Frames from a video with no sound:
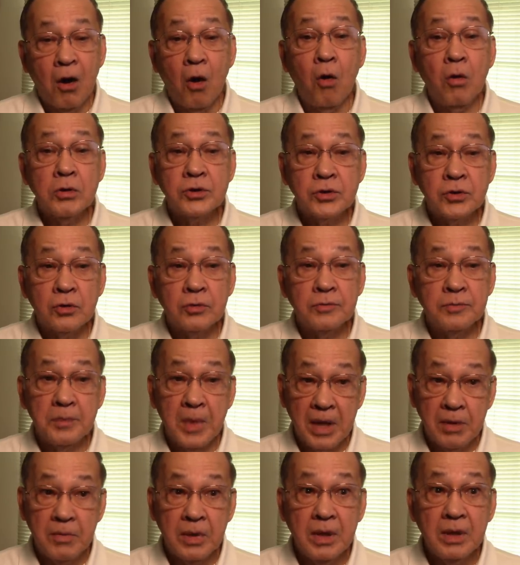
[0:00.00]
Also,
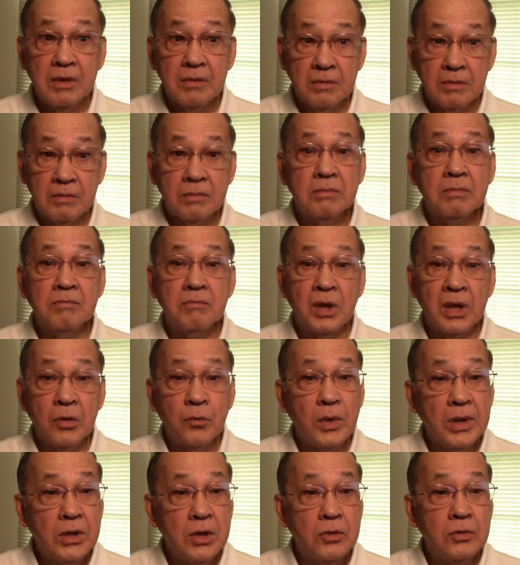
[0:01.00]
maybe
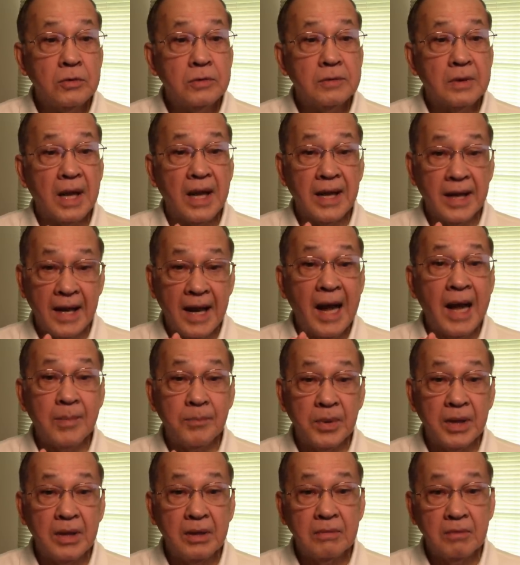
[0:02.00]
bring with you a
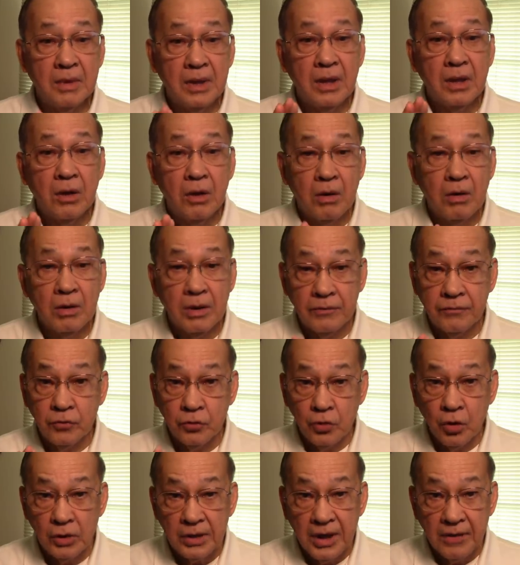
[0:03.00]
copy.
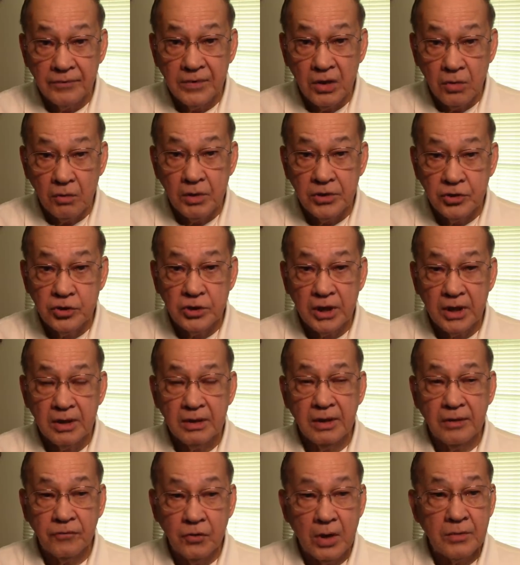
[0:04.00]
You don't have the
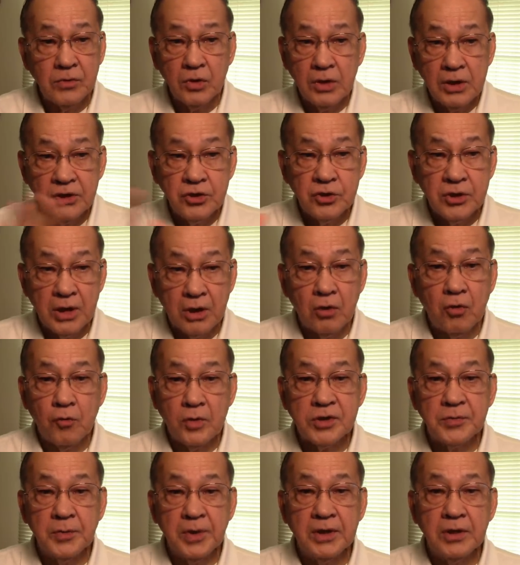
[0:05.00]
original. If you have the original,
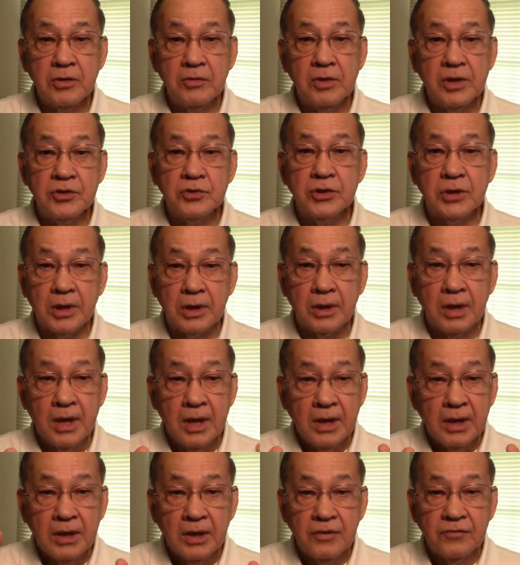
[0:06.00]
always bring the original.
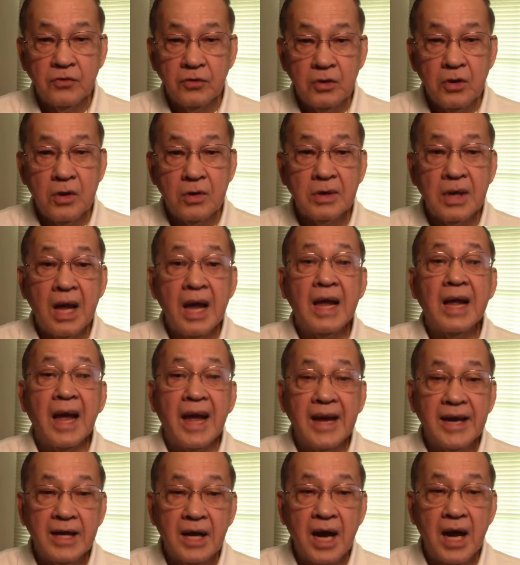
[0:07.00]
If you don't,
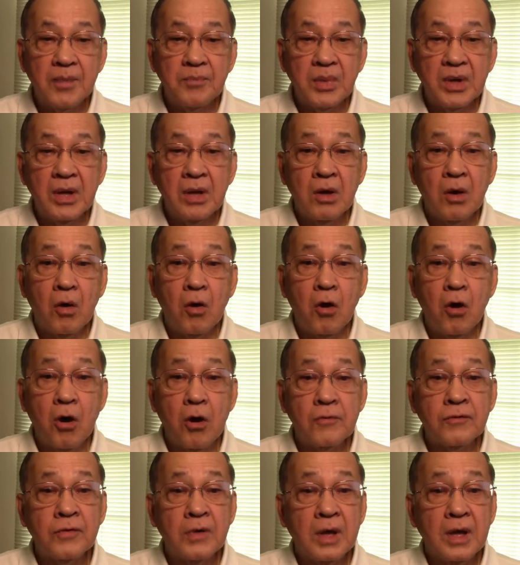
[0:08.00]
a copy
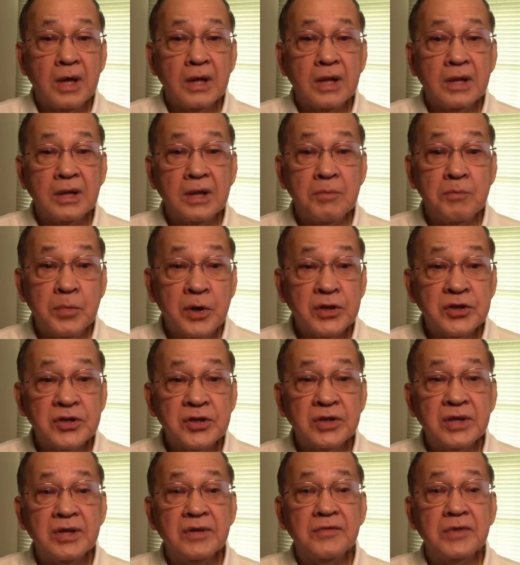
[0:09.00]
of the birth
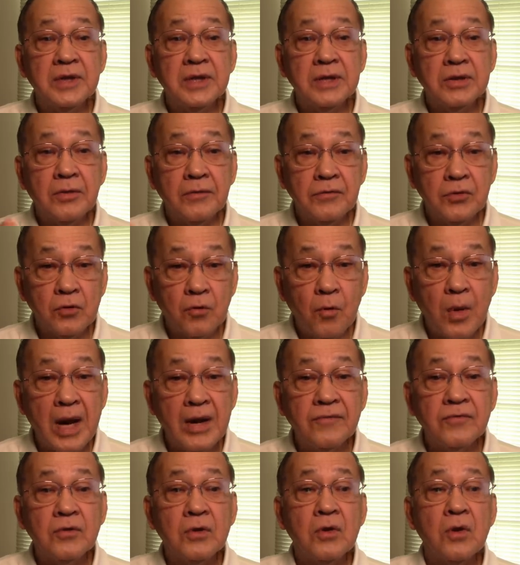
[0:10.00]
certificate of your
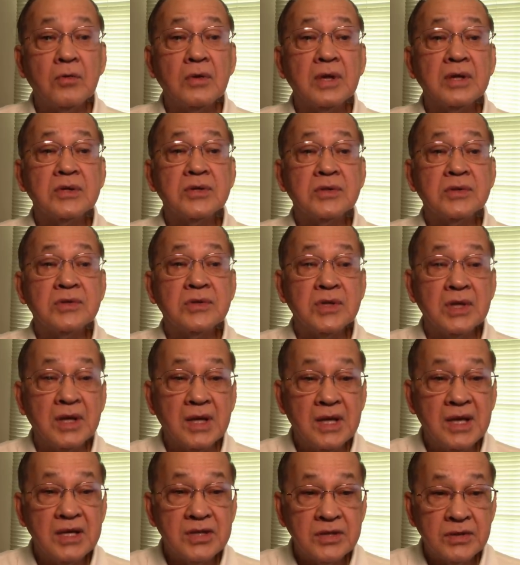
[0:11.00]
wife to know that
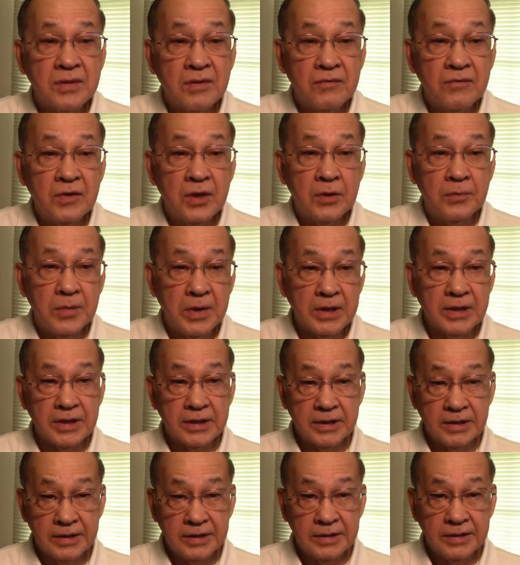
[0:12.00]
she is Filipina,
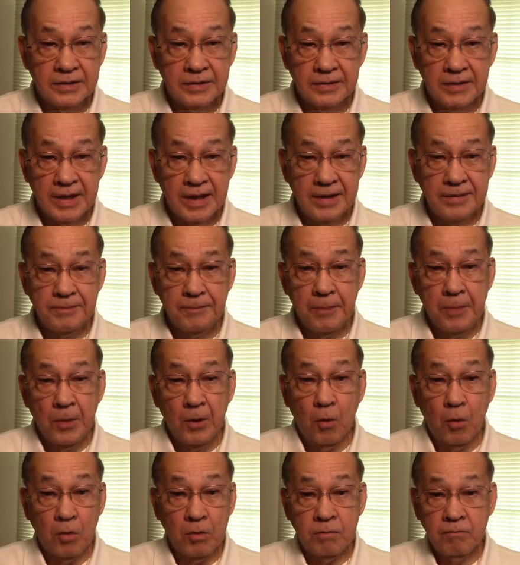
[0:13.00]
okay?
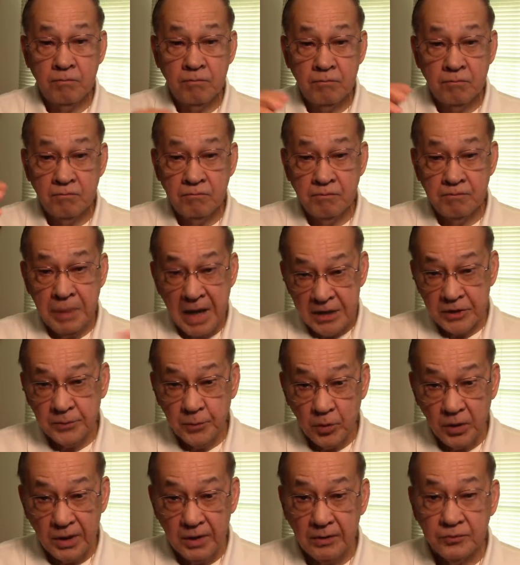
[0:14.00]
Or
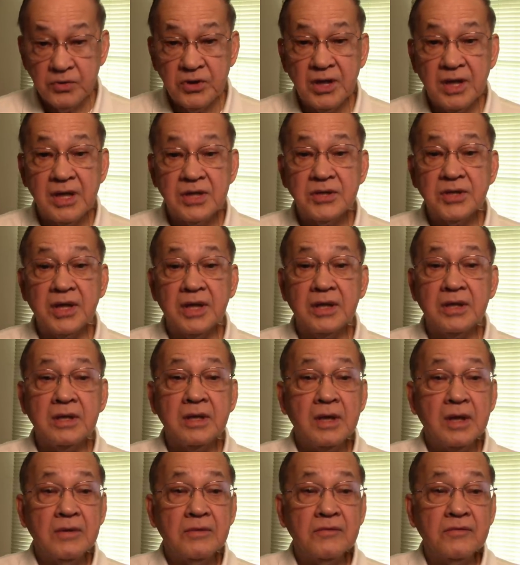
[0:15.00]
passport, if she has a
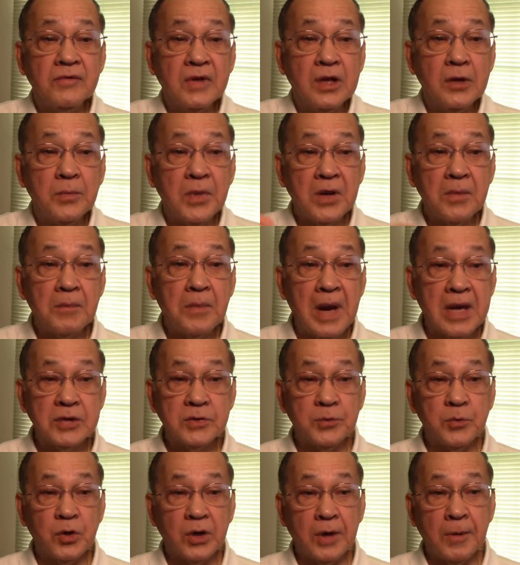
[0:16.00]
Philippine
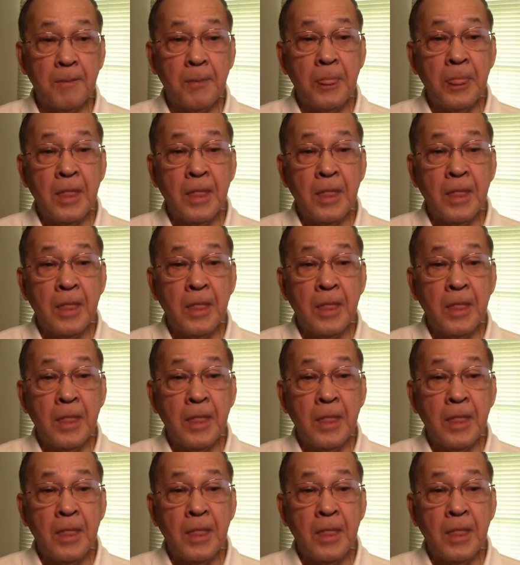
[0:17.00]
passport.